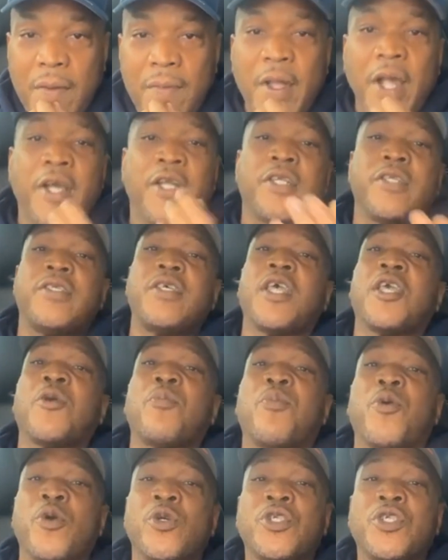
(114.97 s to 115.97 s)
I'm not gonna
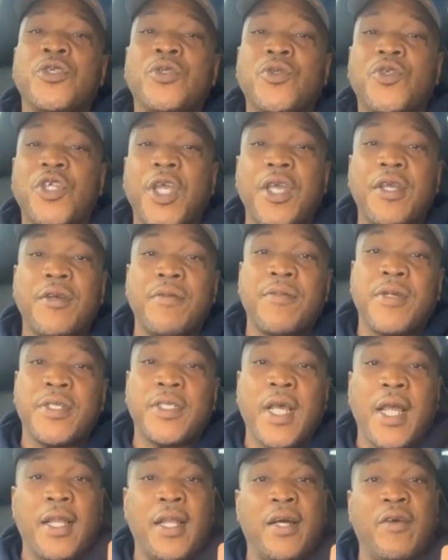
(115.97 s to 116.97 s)
take it personal, Jacob,
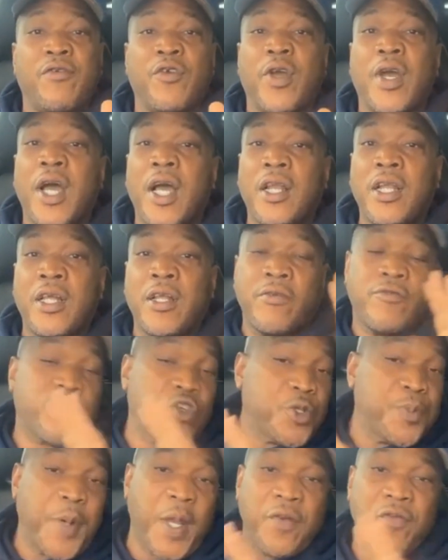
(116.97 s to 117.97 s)
because I love you. I got a lot of
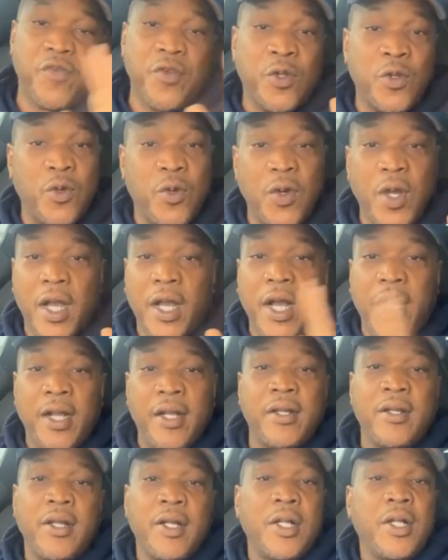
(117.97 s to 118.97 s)
respect for you. I
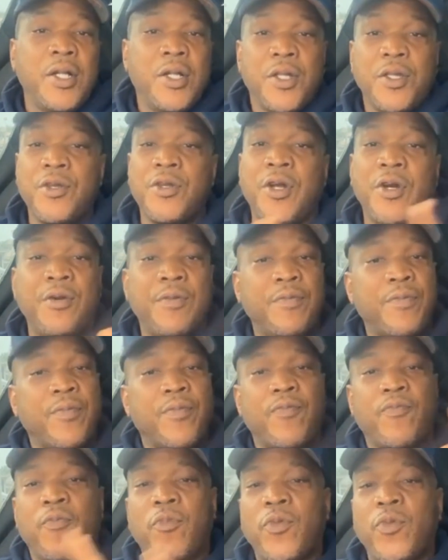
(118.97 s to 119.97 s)
got, you know,
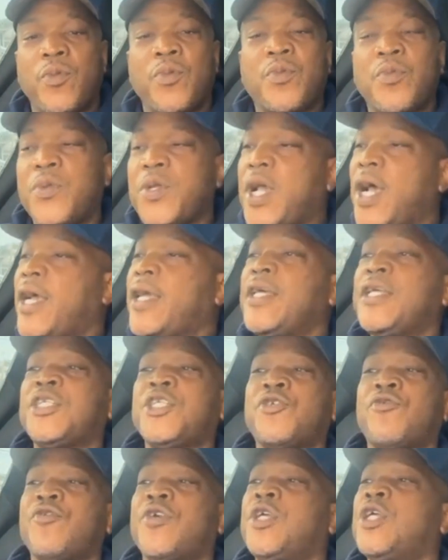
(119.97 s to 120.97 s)
we got
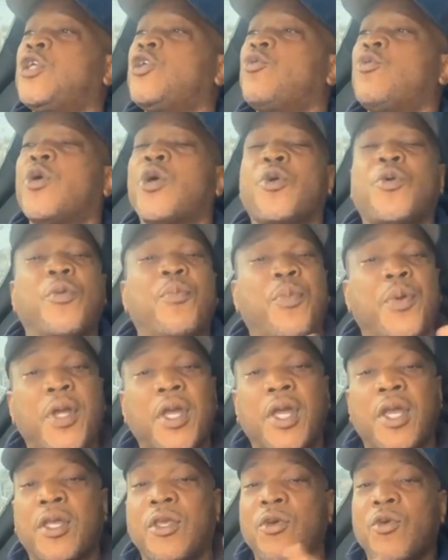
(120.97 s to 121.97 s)
history. You work with
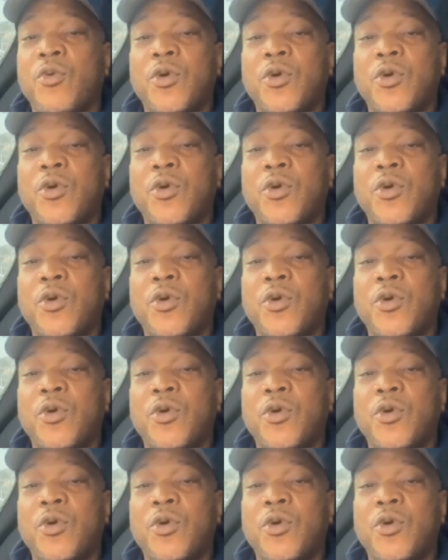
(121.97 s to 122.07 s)
Big.